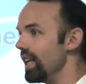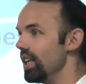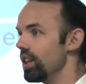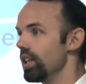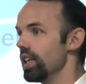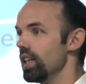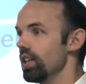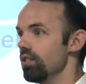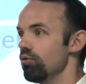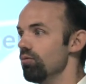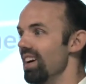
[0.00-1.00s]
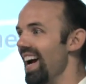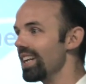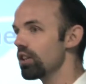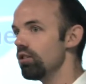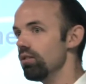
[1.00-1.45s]
anything
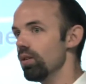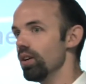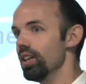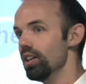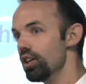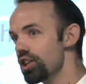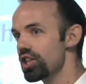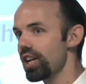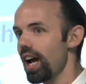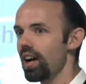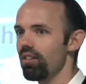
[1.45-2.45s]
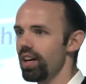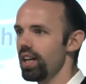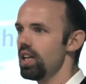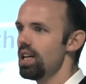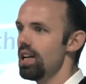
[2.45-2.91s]
radical or
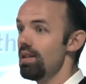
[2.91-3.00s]
earth-shattering,